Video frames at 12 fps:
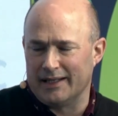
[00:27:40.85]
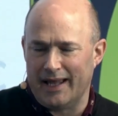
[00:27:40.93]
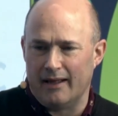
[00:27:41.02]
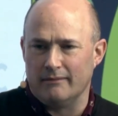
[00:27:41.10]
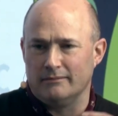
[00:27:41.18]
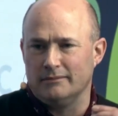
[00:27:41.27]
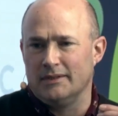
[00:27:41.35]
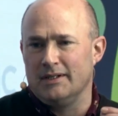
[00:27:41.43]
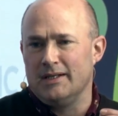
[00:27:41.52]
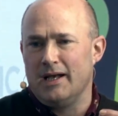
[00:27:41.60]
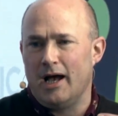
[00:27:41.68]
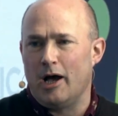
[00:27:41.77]
Get
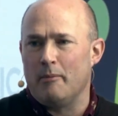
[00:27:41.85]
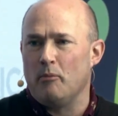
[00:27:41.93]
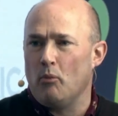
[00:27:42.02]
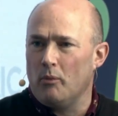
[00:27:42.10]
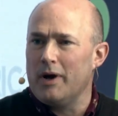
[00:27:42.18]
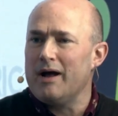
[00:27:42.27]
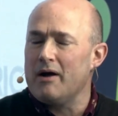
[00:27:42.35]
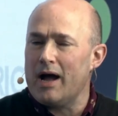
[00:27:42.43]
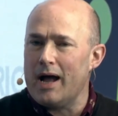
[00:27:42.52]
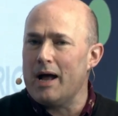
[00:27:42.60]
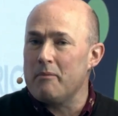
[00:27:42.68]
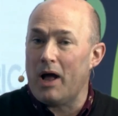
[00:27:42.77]

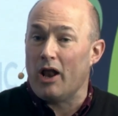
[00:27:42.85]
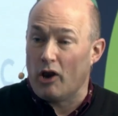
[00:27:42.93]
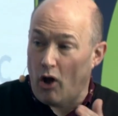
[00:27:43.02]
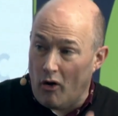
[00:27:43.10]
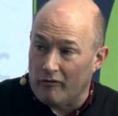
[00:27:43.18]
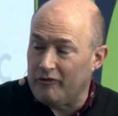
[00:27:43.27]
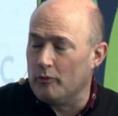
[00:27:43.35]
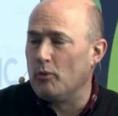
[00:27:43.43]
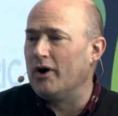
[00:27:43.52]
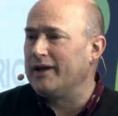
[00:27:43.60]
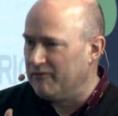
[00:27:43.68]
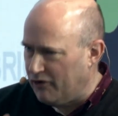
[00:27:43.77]
a lot from
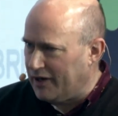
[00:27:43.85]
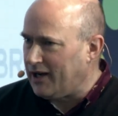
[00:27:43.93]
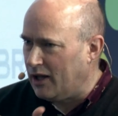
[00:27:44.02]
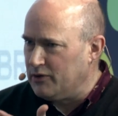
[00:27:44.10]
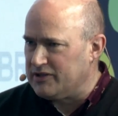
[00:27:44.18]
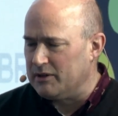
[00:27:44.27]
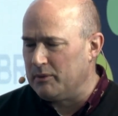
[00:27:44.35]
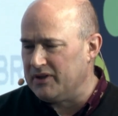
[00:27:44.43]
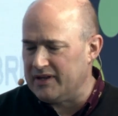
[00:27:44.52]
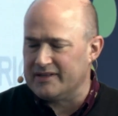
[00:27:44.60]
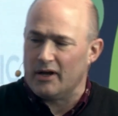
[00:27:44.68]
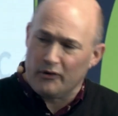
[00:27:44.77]
working very closely
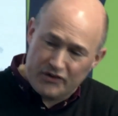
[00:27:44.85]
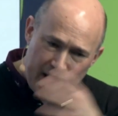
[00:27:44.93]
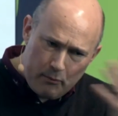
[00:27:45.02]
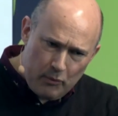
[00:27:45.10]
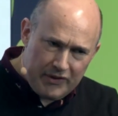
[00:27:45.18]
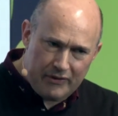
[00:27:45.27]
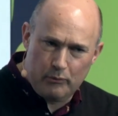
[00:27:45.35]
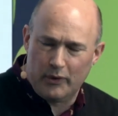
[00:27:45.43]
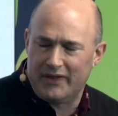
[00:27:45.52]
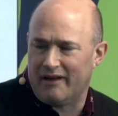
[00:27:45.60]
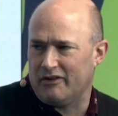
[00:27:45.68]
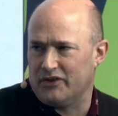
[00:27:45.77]
with yourselves and
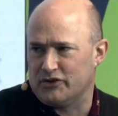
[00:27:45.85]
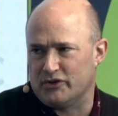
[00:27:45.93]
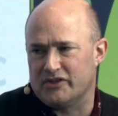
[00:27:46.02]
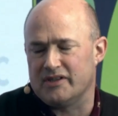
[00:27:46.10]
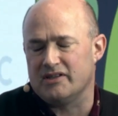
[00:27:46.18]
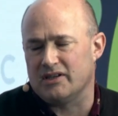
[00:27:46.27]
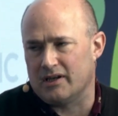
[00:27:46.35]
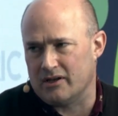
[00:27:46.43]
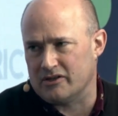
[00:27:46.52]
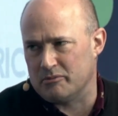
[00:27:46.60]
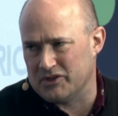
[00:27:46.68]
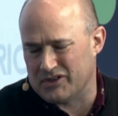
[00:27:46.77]
with our other strategic
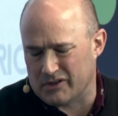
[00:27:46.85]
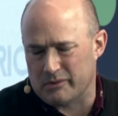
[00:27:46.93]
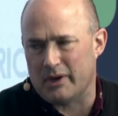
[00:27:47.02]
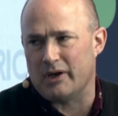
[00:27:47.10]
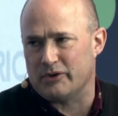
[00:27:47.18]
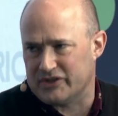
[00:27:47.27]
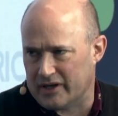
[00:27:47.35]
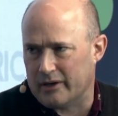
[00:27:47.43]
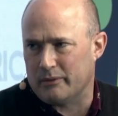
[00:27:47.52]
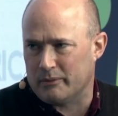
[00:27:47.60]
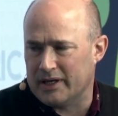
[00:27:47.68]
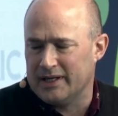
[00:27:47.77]
customers as well.
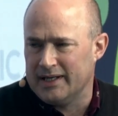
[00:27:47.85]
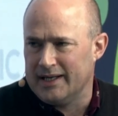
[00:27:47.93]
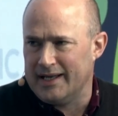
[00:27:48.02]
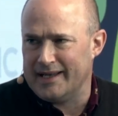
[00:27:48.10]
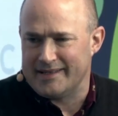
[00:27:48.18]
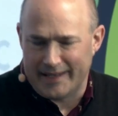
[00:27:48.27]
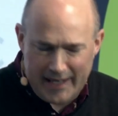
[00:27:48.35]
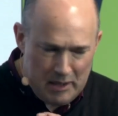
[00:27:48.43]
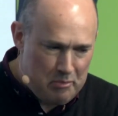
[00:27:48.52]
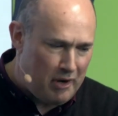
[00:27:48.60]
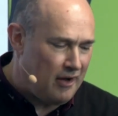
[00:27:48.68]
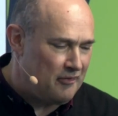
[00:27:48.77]
So it's a
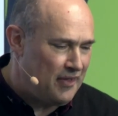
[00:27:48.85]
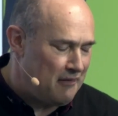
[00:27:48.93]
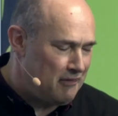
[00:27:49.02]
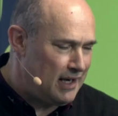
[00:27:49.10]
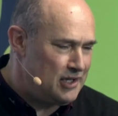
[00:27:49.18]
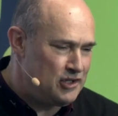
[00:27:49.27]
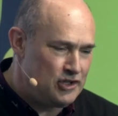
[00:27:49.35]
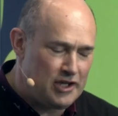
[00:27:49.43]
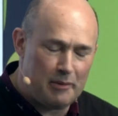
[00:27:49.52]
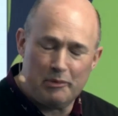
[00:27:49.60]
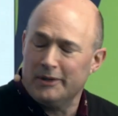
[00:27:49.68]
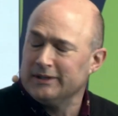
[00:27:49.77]
key part of that
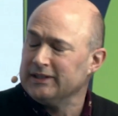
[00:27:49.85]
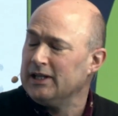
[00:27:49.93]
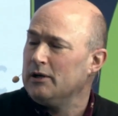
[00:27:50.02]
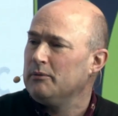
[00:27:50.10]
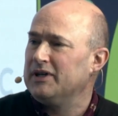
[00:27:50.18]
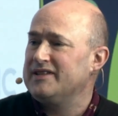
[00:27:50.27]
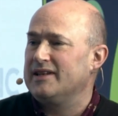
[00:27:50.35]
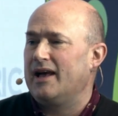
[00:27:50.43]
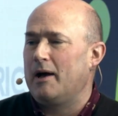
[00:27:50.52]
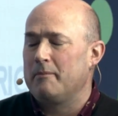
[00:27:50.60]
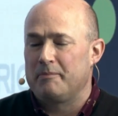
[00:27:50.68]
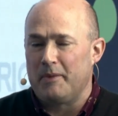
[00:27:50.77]
relationship. Well,
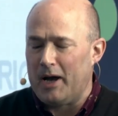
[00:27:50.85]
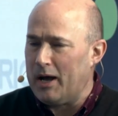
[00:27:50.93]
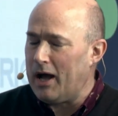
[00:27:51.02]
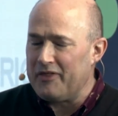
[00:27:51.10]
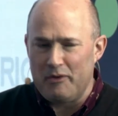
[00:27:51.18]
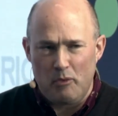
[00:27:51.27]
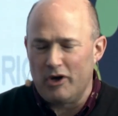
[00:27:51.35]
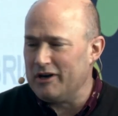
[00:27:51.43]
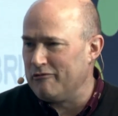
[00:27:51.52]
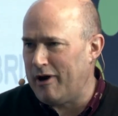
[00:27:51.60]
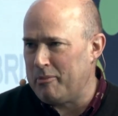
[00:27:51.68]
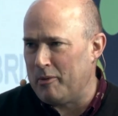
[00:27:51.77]
listen, I think we're going
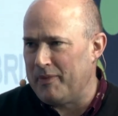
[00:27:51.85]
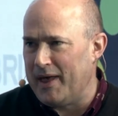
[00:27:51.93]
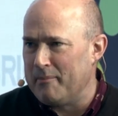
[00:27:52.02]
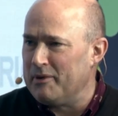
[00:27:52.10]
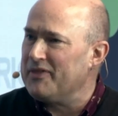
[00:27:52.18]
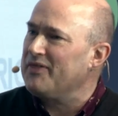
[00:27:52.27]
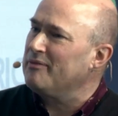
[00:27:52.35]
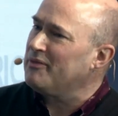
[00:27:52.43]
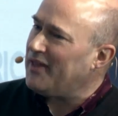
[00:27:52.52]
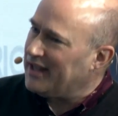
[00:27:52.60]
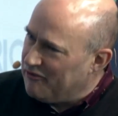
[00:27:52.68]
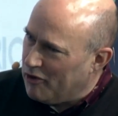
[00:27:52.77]
to wrap up there, but
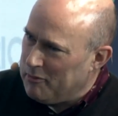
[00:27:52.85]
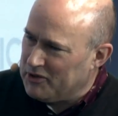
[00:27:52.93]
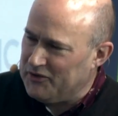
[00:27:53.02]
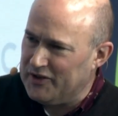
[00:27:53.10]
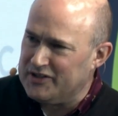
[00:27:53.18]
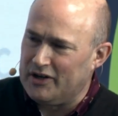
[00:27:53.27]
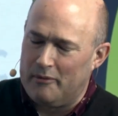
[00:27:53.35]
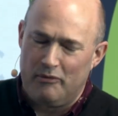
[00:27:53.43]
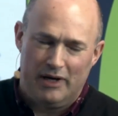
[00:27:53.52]
thank you very much for your time.